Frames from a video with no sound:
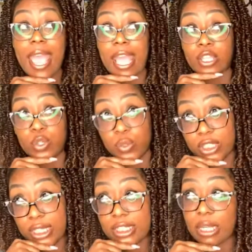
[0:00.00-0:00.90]
and you
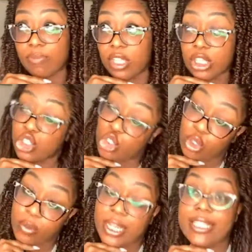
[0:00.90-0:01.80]
see something that you
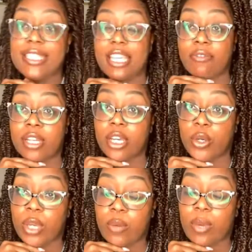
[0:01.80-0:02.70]
don't necessarily
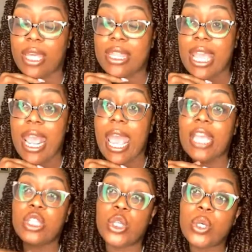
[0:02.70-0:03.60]
agree with,
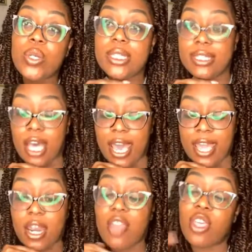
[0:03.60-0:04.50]
and you
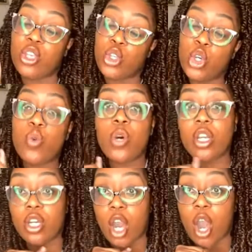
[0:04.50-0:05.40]
decide that you
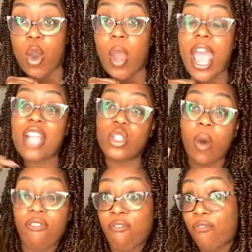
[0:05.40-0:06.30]
want to go and
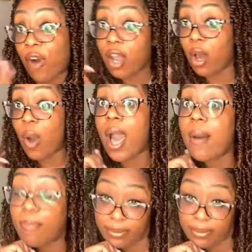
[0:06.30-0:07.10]
do a follow-up